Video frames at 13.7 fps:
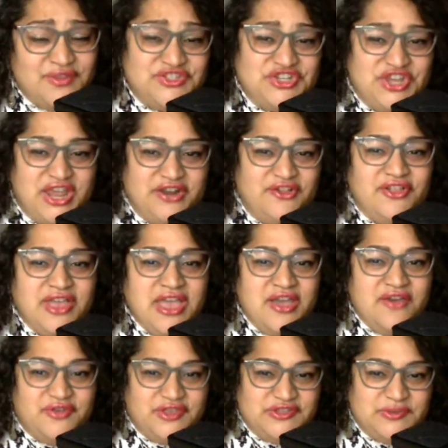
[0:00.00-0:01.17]
channel,
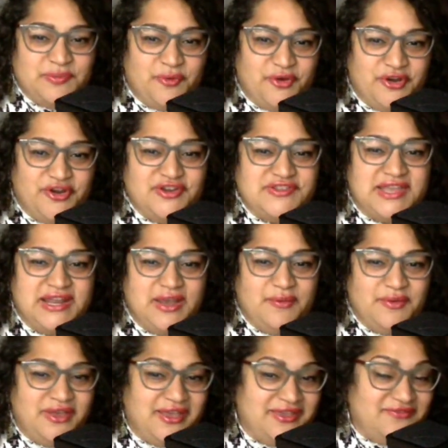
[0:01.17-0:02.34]
for the supporters, and I want
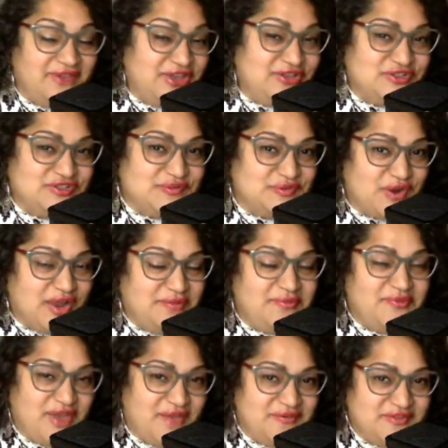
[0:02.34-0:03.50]
to invite you to subscribe if
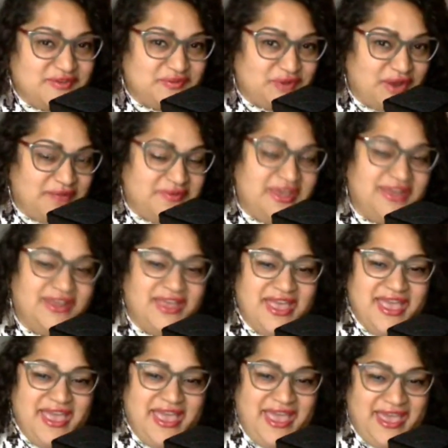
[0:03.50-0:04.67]
you haven't subscribed yet.
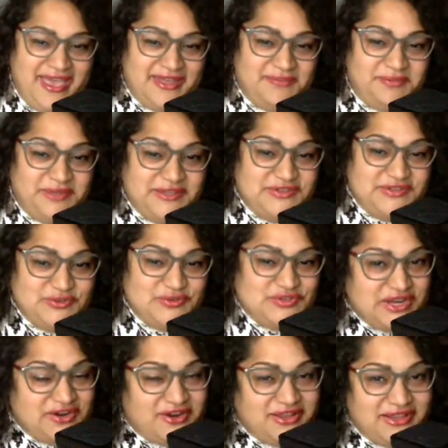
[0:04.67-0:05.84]
And please do
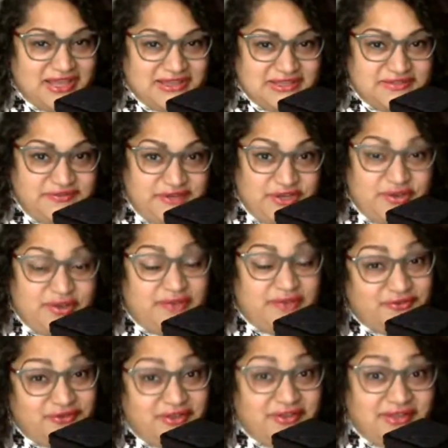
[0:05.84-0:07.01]
share and like this video if you
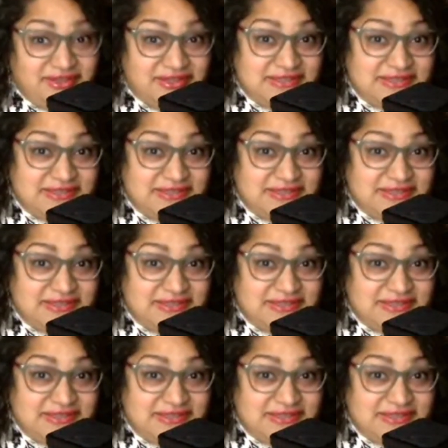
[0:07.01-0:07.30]
felt like this